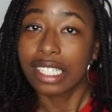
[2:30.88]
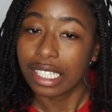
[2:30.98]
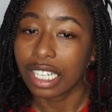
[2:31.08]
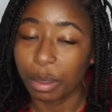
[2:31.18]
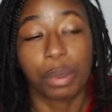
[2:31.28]

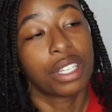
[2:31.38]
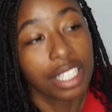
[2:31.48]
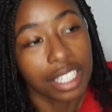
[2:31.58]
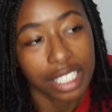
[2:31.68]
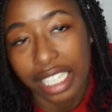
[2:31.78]
couple
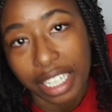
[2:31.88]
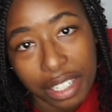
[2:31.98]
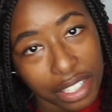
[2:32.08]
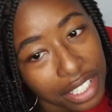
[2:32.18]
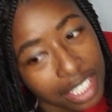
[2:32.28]
years ago.
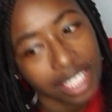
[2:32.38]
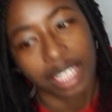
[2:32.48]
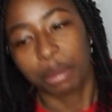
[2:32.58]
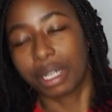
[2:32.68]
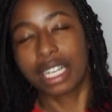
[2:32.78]

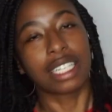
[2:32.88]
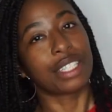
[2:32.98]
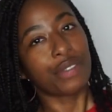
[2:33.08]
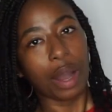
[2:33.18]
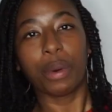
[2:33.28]
Because
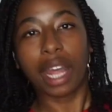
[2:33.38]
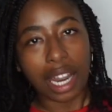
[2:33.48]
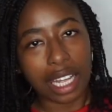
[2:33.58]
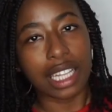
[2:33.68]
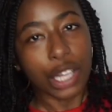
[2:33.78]
if I would have had
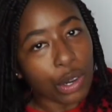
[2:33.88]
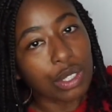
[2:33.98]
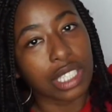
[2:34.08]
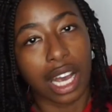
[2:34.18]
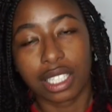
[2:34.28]
to get those
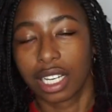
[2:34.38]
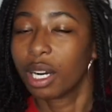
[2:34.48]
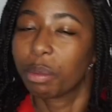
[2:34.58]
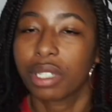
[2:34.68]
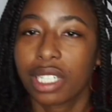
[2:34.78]
shots a
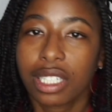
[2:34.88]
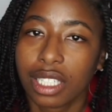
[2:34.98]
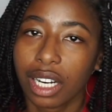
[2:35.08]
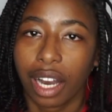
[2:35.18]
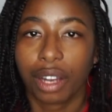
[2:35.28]
couple years
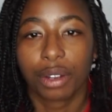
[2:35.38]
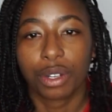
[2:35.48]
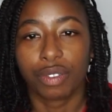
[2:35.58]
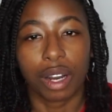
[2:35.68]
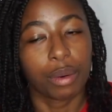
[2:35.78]
ago, I don't know
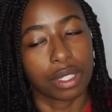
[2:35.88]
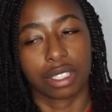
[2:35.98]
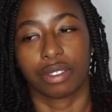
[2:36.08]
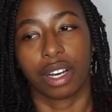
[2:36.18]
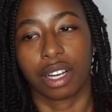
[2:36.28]
if I would have
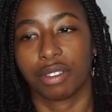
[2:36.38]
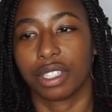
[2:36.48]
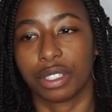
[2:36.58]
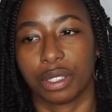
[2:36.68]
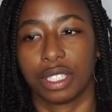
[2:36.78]
survived
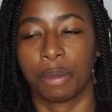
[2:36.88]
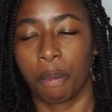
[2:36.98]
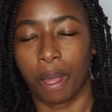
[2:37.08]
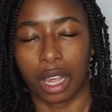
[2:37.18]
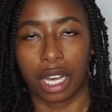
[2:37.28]
those.
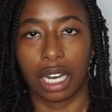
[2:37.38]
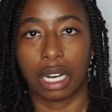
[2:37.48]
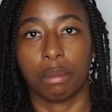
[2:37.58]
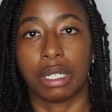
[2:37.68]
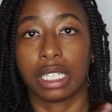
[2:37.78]

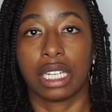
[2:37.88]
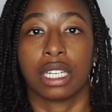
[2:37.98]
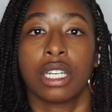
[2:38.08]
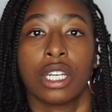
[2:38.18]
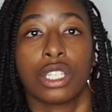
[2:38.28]
But yeah,
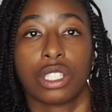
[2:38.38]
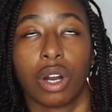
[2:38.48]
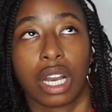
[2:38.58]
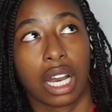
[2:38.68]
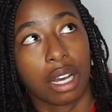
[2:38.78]
so
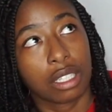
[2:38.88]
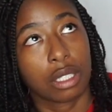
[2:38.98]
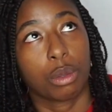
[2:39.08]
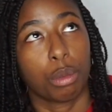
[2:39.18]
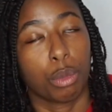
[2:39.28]
I got
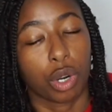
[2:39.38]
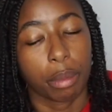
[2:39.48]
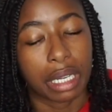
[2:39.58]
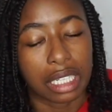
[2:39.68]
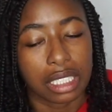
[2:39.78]
more
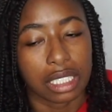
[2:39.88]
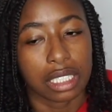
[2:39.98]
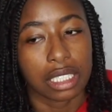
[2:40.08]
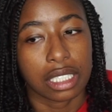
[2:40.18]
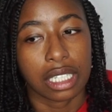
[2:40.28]

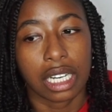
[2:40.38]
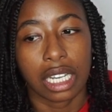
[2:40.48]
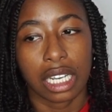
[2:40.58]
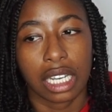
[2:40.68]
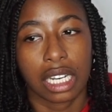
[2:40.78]
medicine.
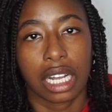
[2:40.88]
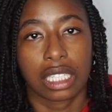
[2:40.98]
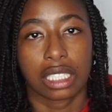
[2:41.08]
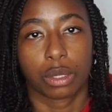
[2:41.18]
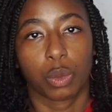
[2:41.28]
Again, as
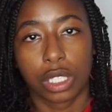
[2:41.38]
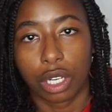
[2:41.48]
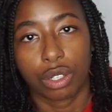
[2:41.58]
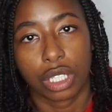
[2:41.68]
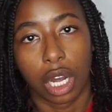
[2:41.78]
we
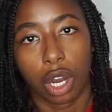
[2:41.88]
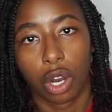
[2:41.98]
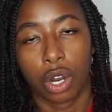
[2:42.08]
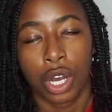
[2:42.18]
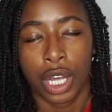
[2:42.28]
told
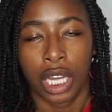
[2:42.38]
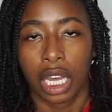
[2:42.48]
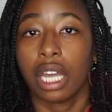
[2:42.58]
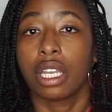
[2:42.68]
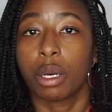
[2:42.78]
y'all
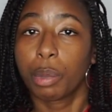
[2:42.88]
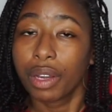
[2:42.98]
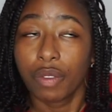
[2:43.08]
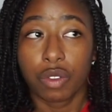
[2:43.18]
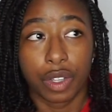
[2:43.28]
in the
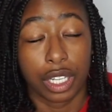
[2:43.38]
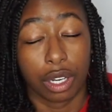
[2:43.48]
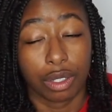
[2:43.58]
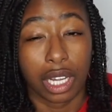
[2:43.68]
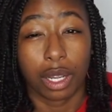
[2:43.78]
previous
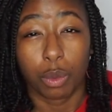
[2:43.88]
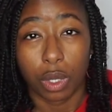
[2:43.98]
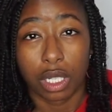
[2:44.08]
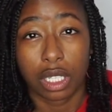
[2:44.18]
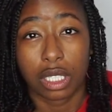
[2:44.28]
video, that
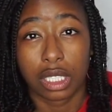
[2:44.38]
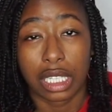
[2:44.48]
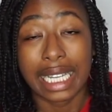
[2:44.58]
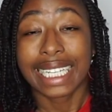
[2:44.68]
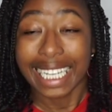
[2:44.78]

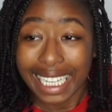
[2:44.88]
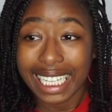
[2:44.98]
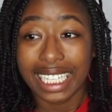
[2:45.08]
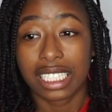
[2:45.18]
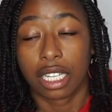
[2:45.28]
it
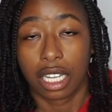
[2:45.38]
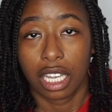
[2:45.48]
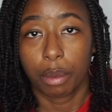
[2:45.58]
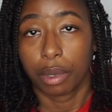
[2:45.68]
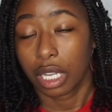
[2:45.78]
is a
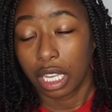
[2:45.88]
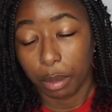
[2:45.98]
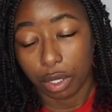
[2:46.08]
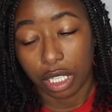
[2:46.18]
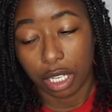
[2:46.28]

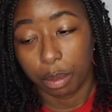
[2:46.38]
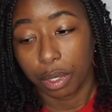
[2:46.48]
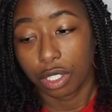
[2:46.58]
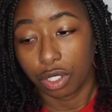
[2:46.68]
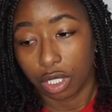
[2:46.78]
chemotherapy
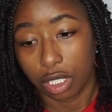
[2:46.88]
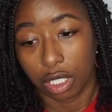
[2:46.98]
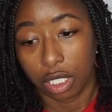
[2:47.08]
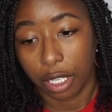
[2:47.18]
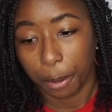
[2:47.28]

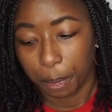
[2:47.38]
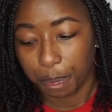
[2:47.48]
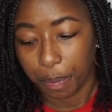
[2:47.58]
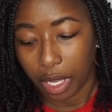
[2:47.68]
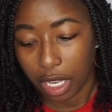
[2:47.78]
drug.
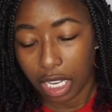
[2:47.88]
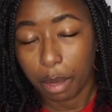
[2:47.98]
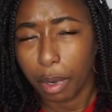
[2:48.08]
I